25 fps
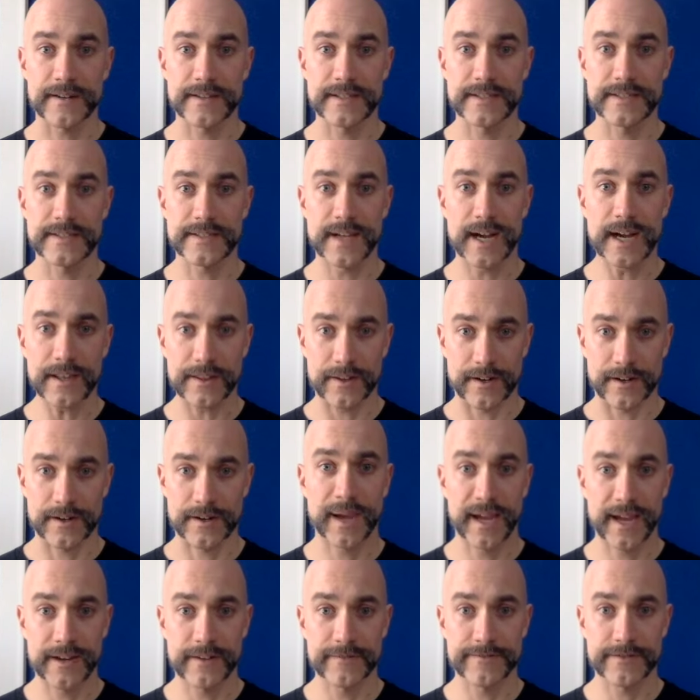is neither
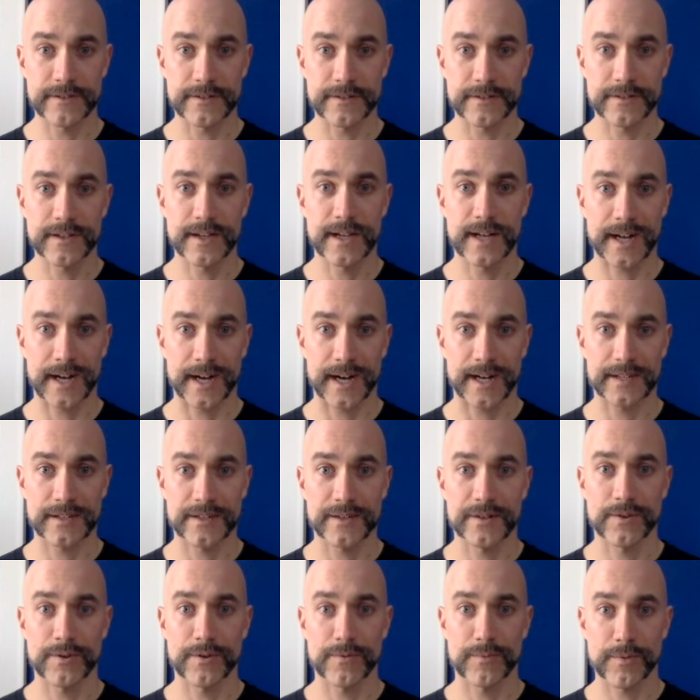painful, hot,
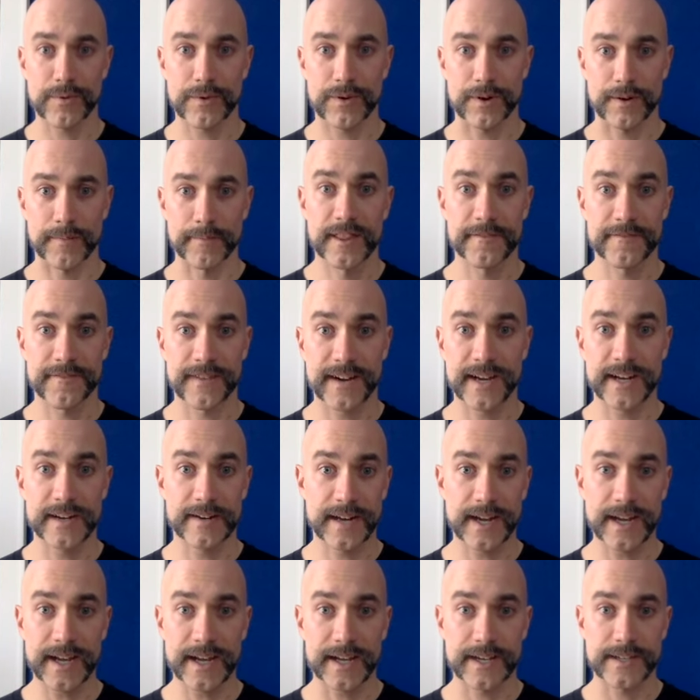or warm. The fire
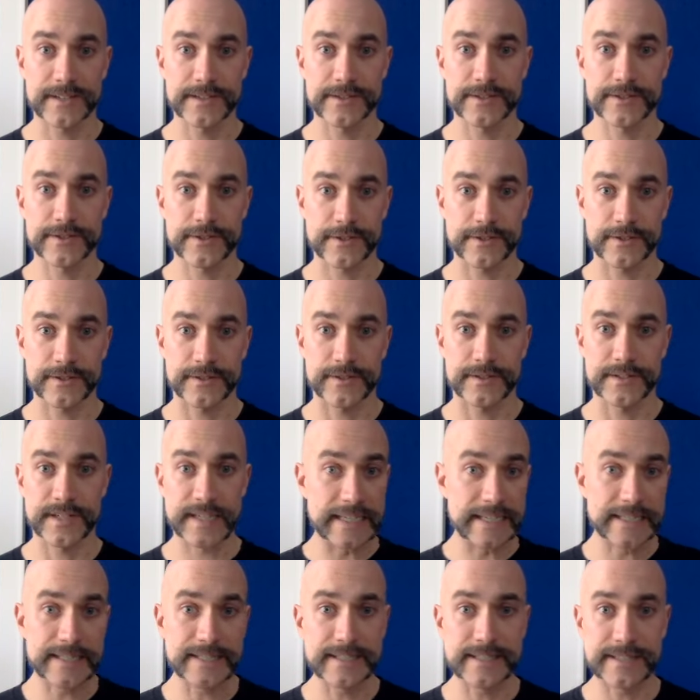has certain
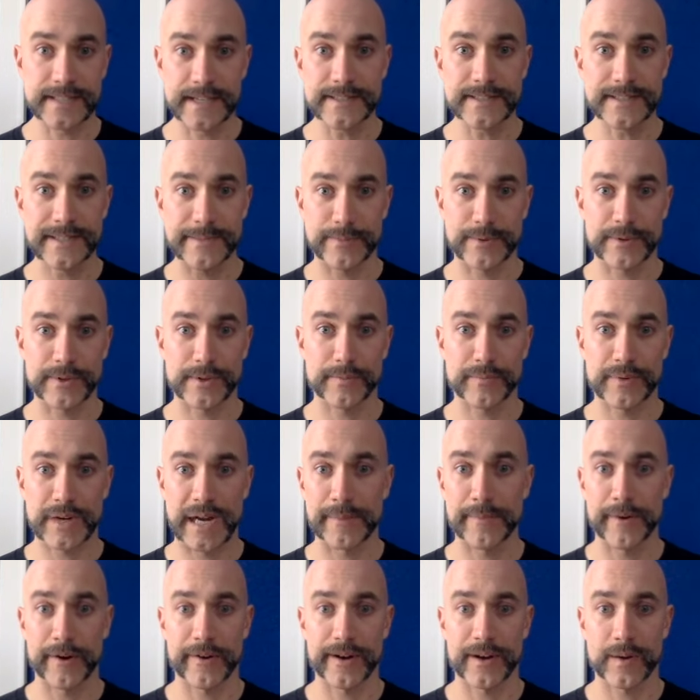insensible
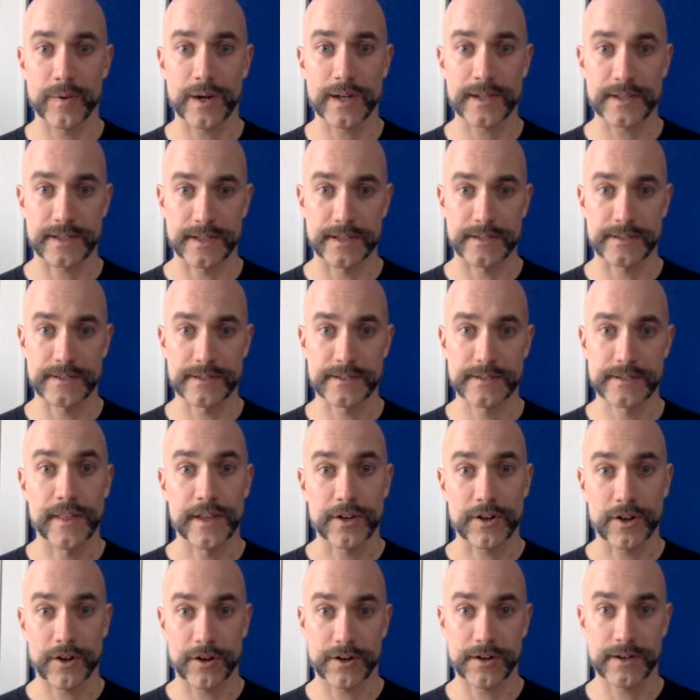primary qualities that
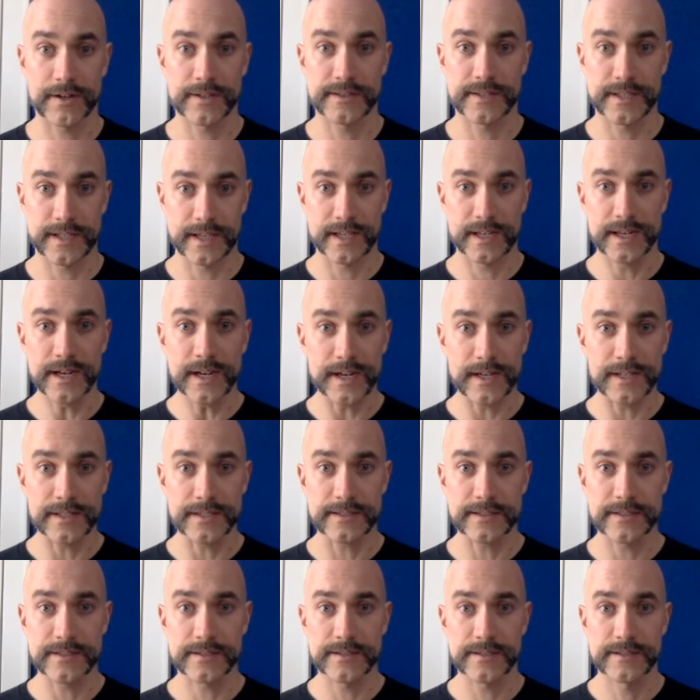cause in
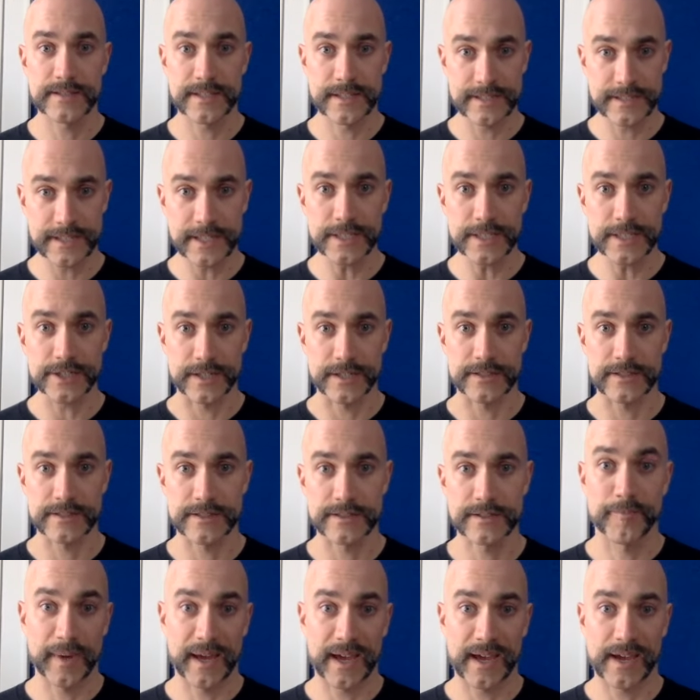us sensations:
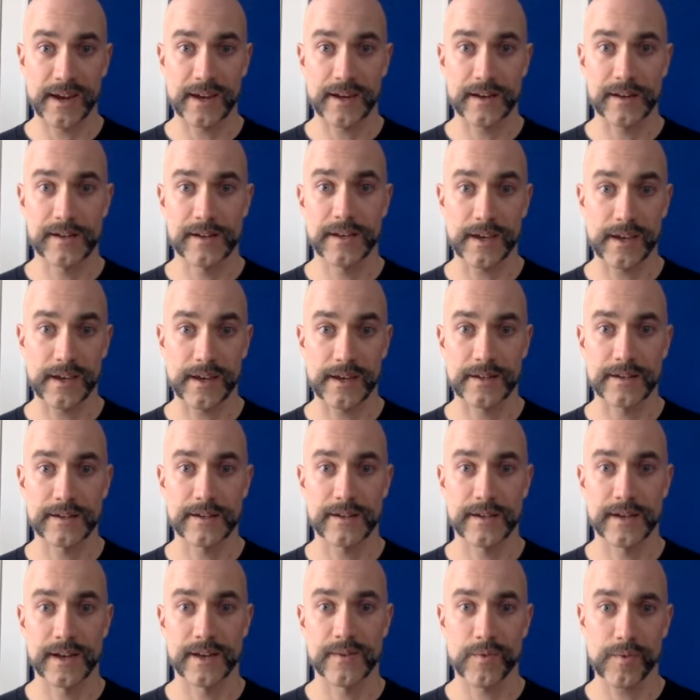pain, heat,
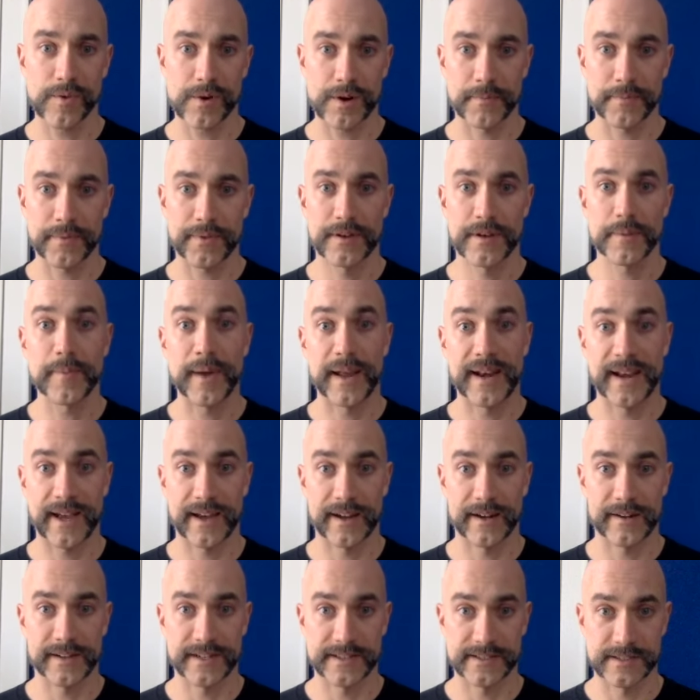and warmth, depending
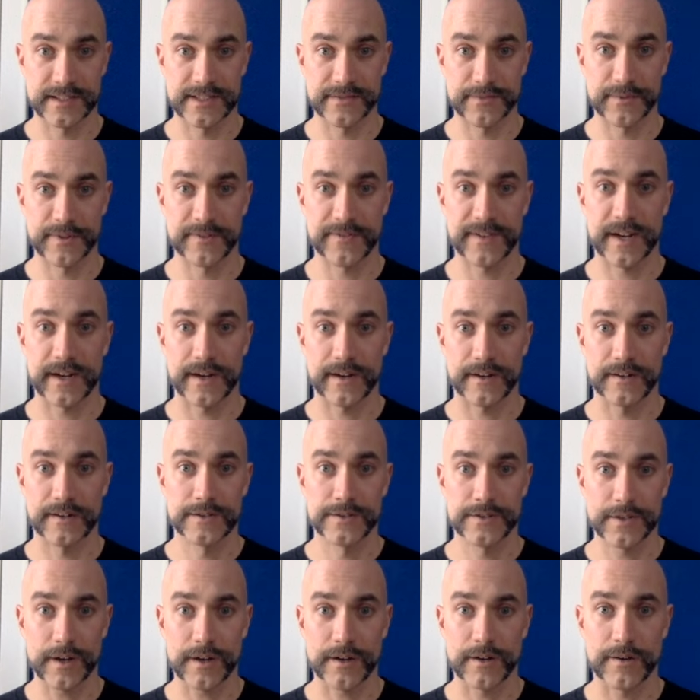on our distance from the fire.
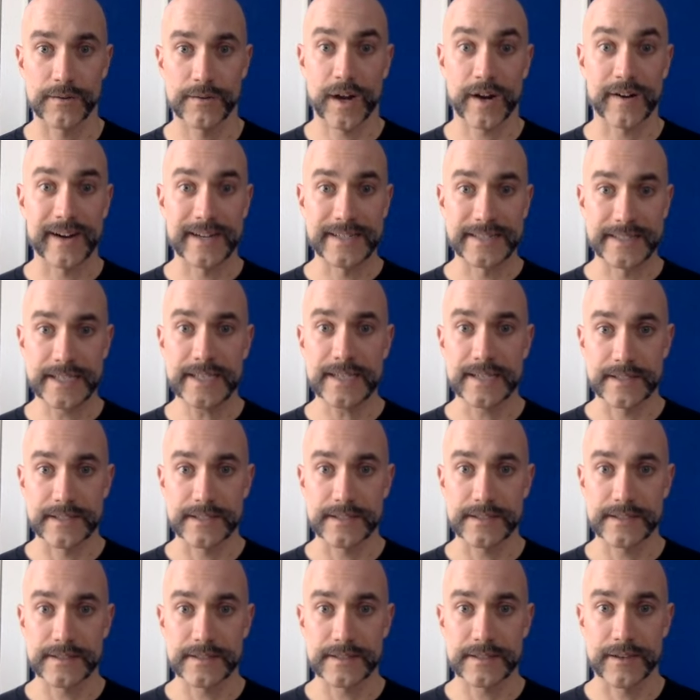So, our
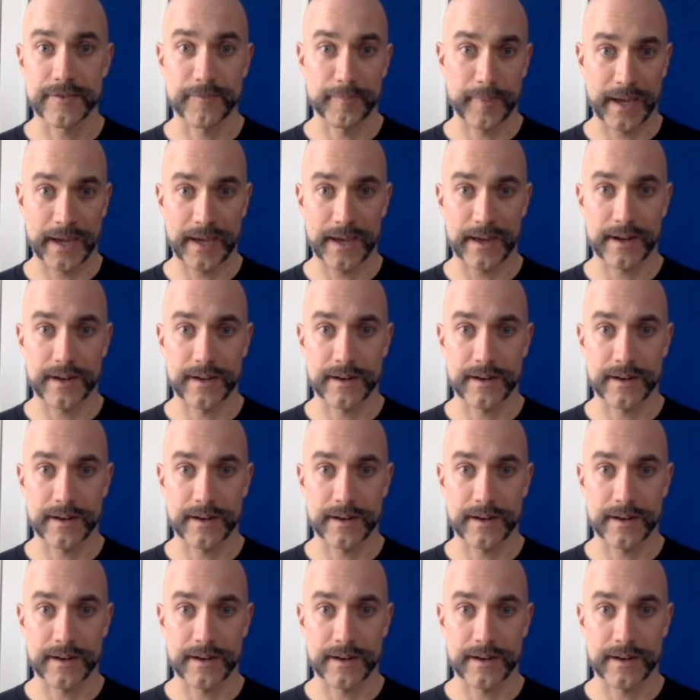ideas of pain,